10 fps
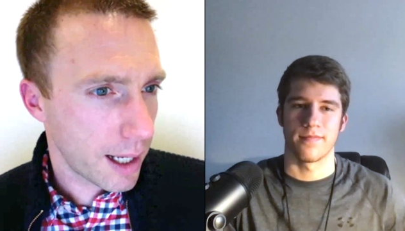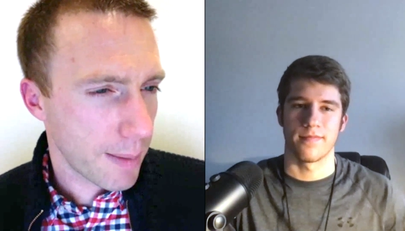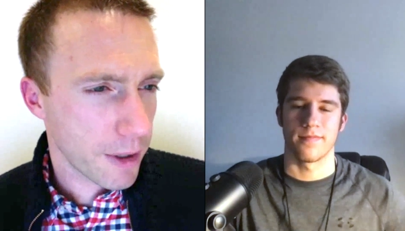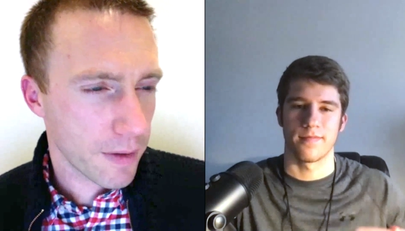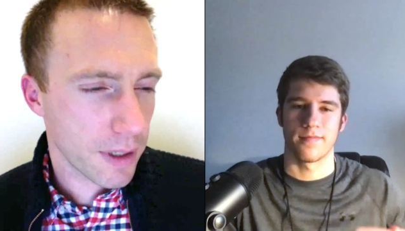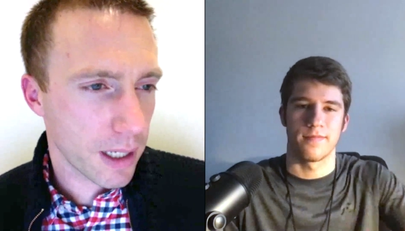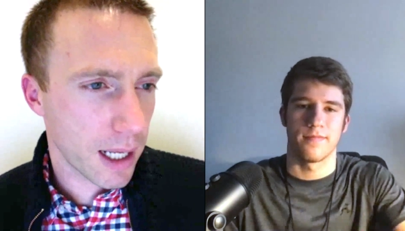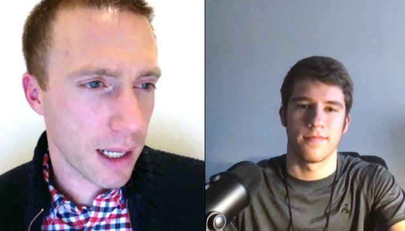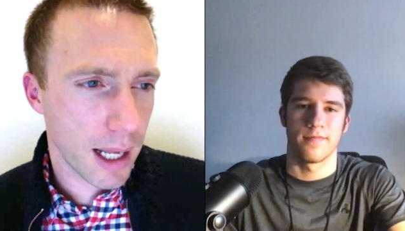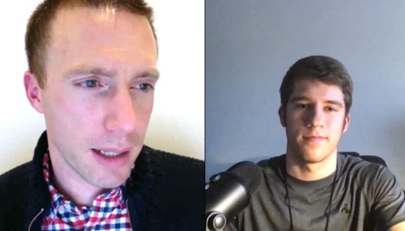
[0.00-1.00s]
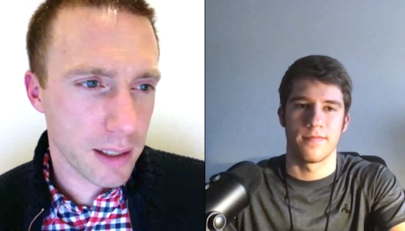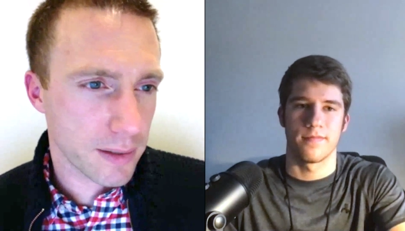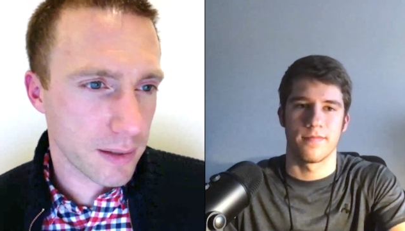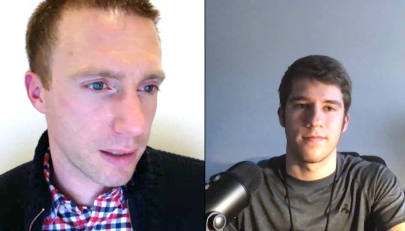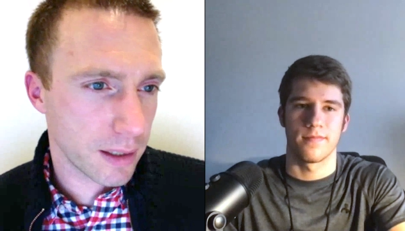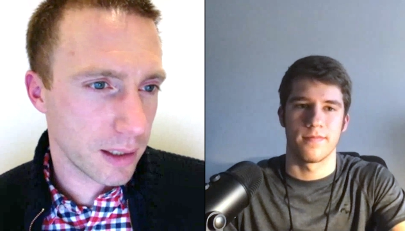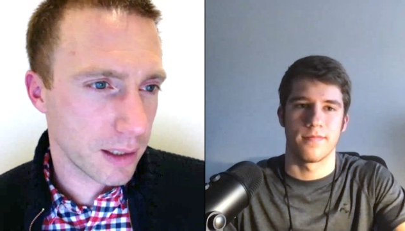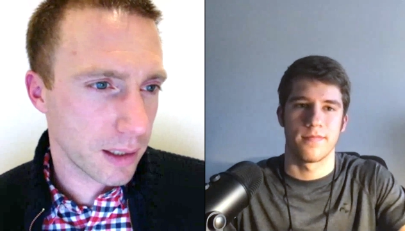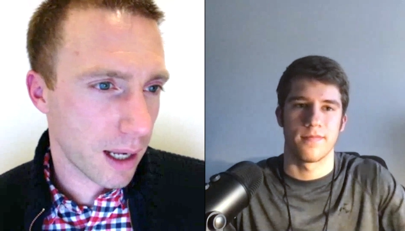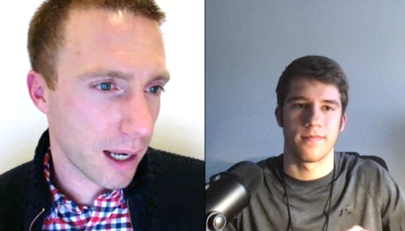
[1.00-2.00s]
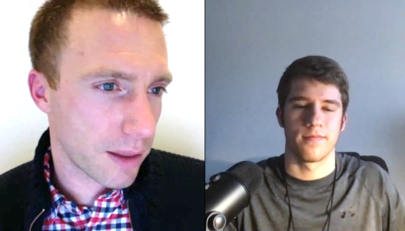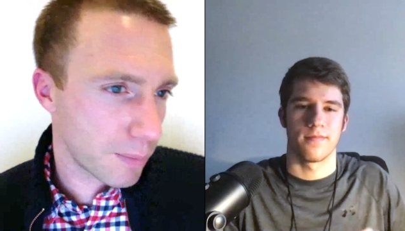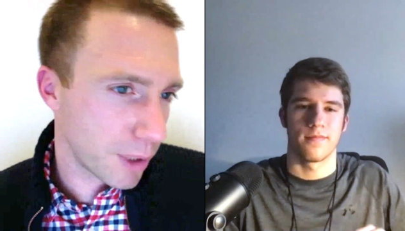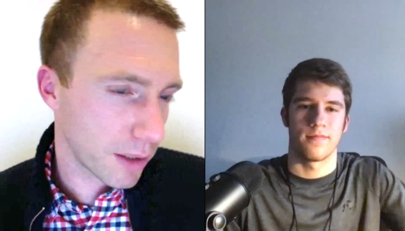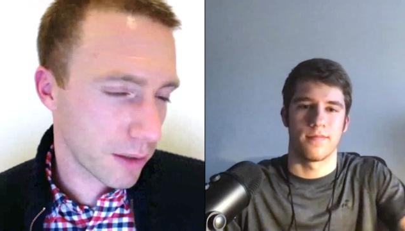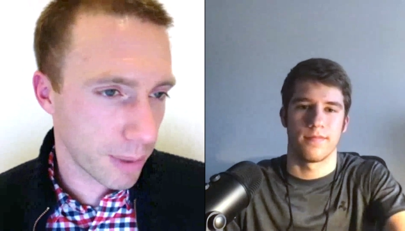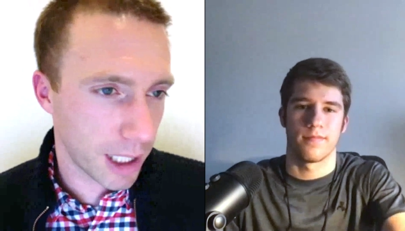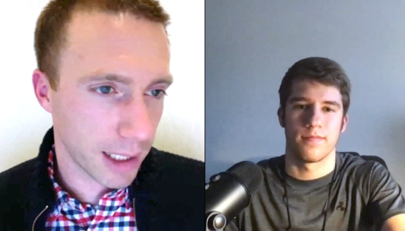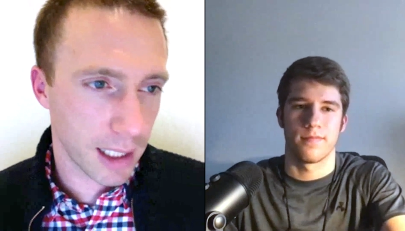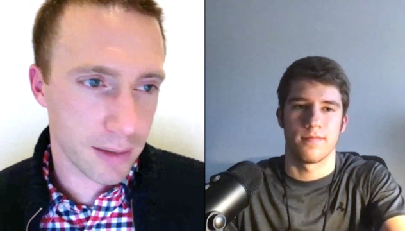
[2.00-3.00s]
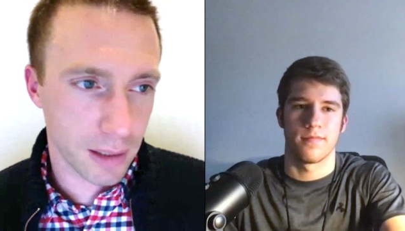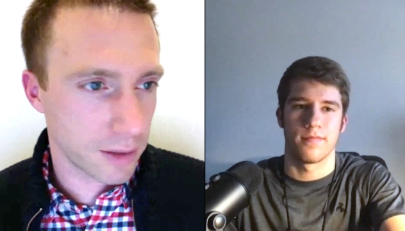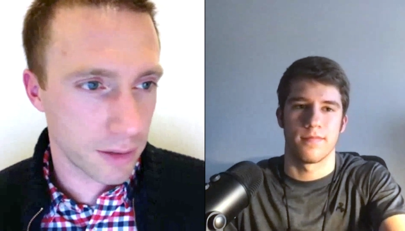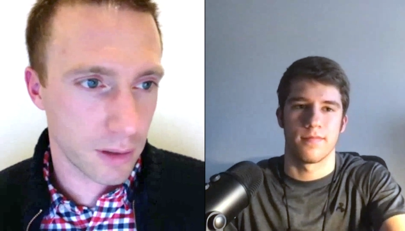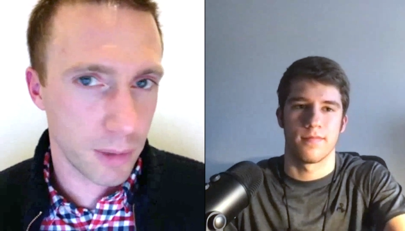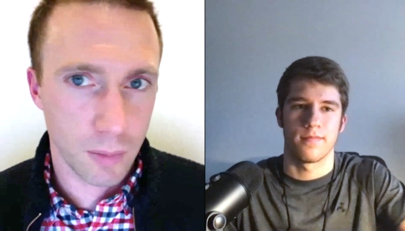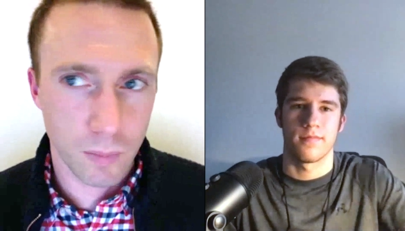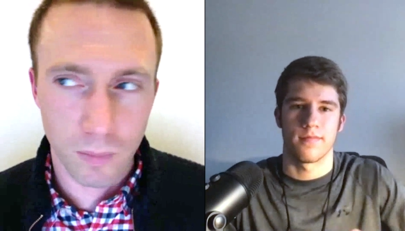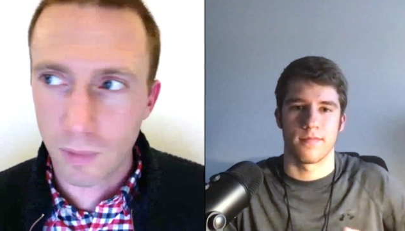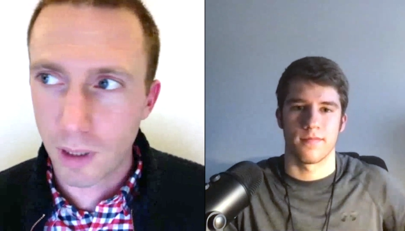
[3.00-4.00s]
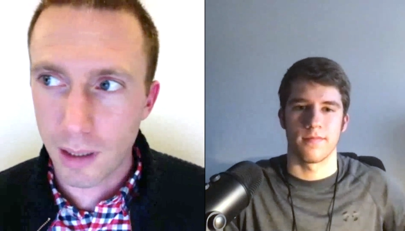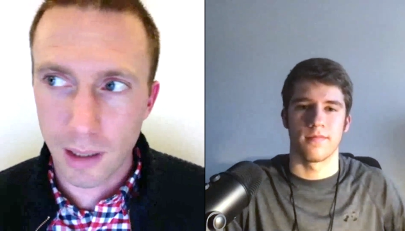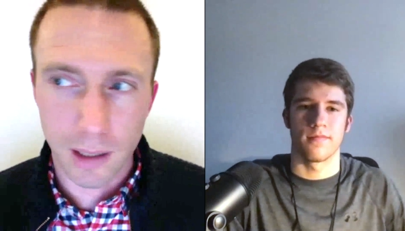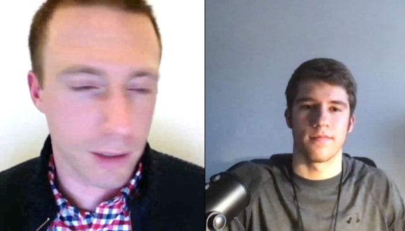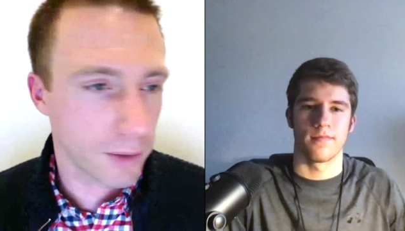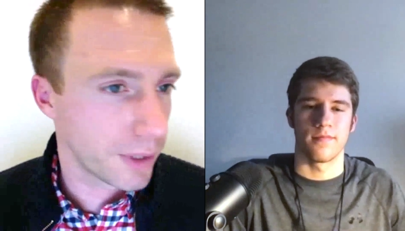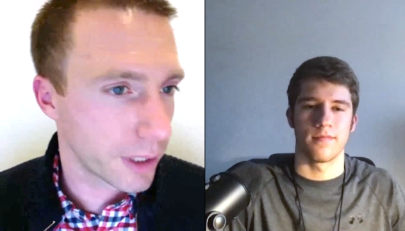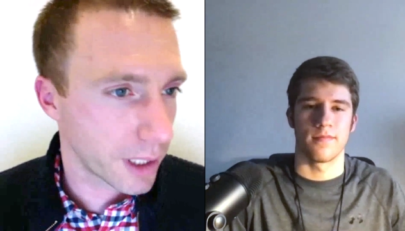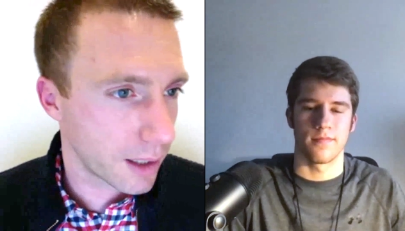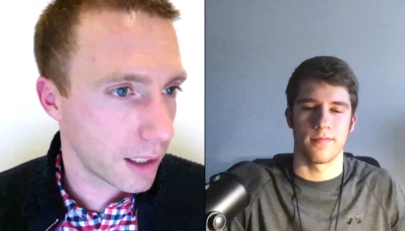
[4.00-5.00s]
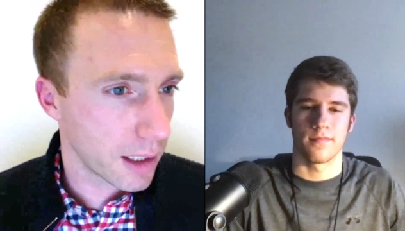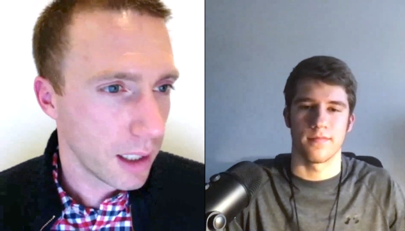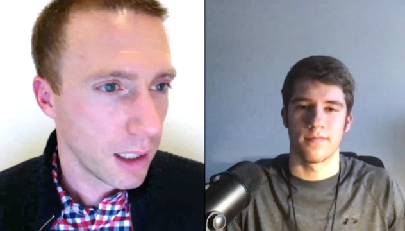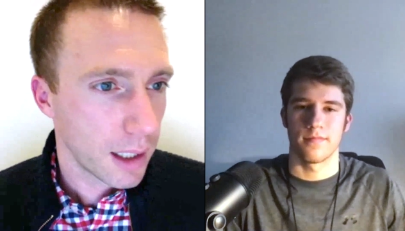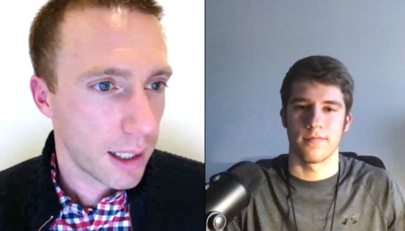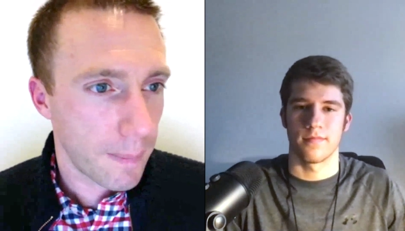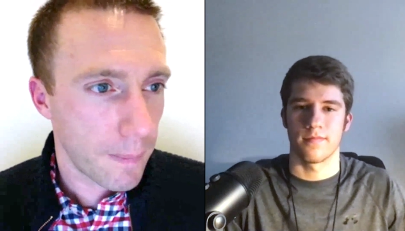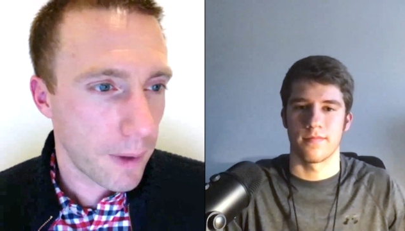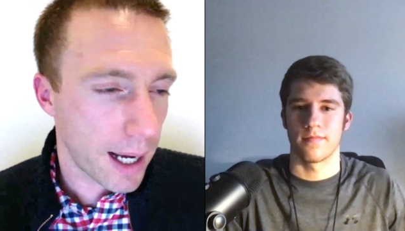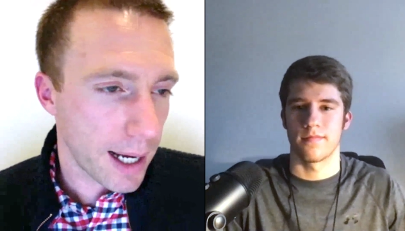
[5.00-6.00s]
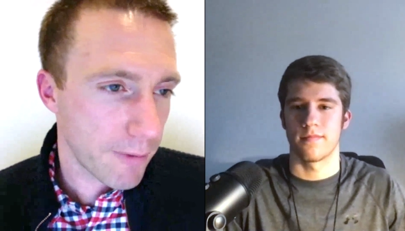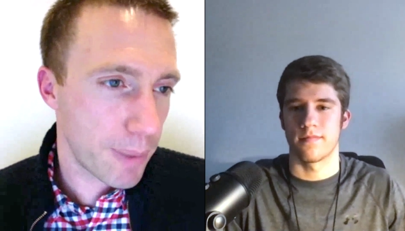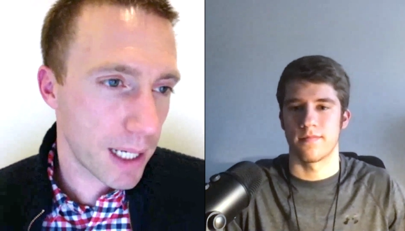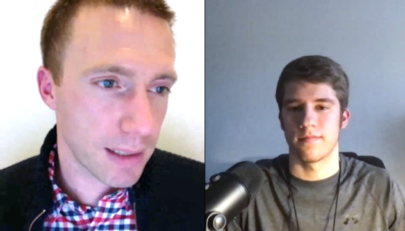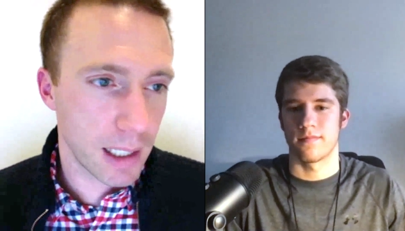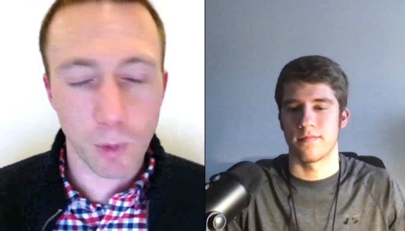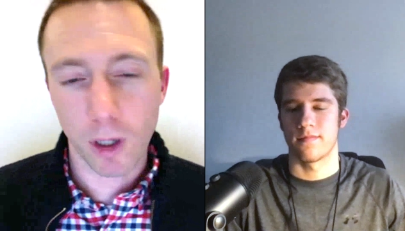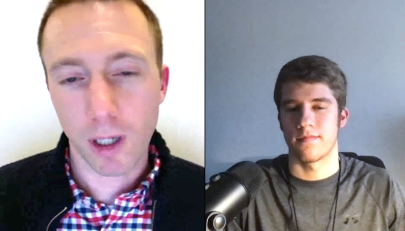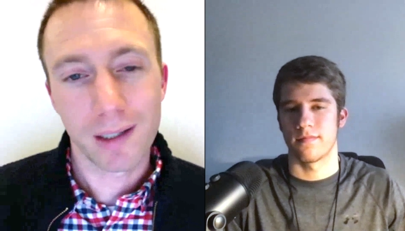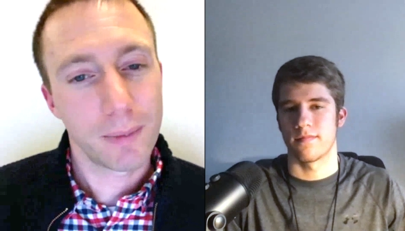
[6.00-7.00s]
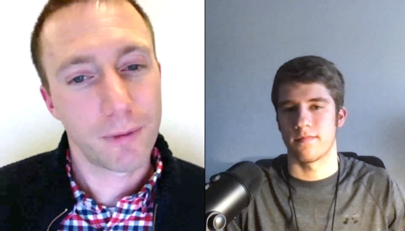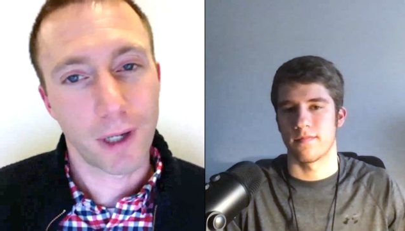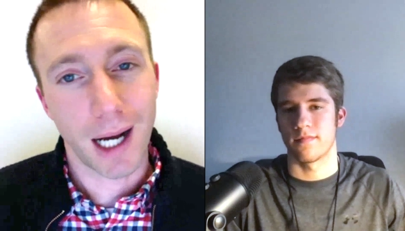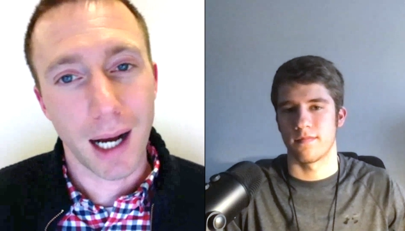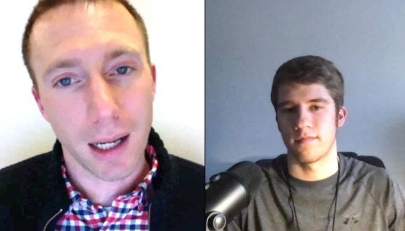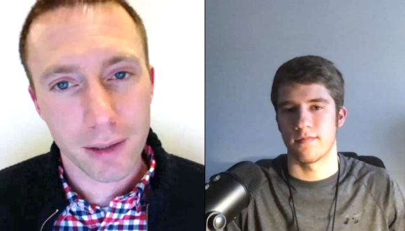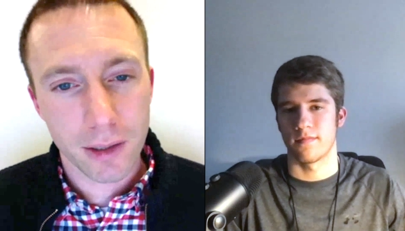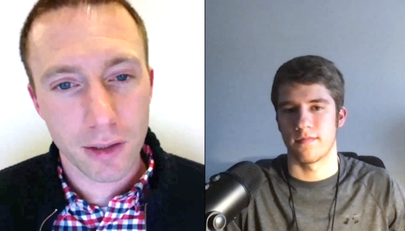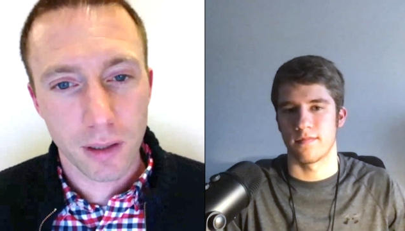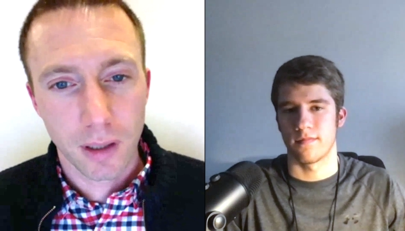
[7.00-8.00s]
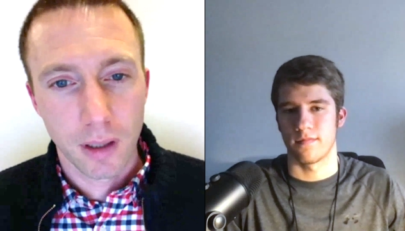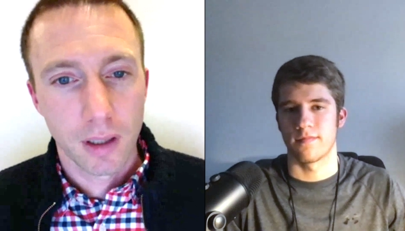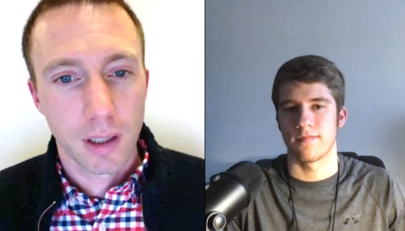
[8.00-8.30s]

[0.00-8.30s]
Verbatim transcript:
Speaker 1: how about and this? I think because of your podcasting, this is going to be a, a, gold nugget thing. Um, I have best networking tip for college.